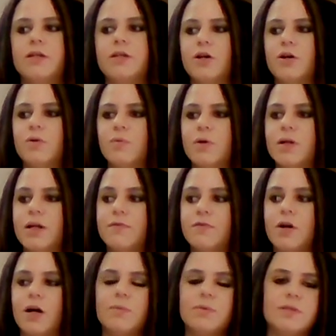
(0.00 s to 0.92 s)
You know,
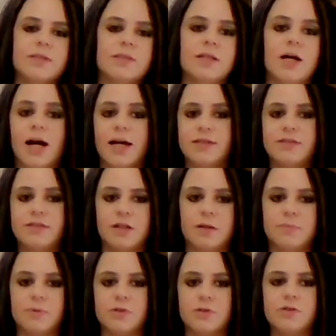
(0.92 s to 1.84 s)
whenever I was in the high
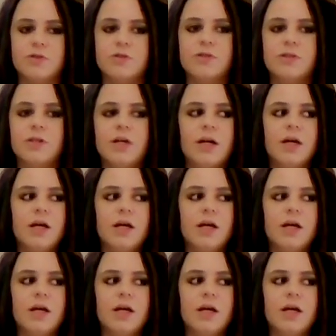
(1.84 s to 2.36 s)
steppers,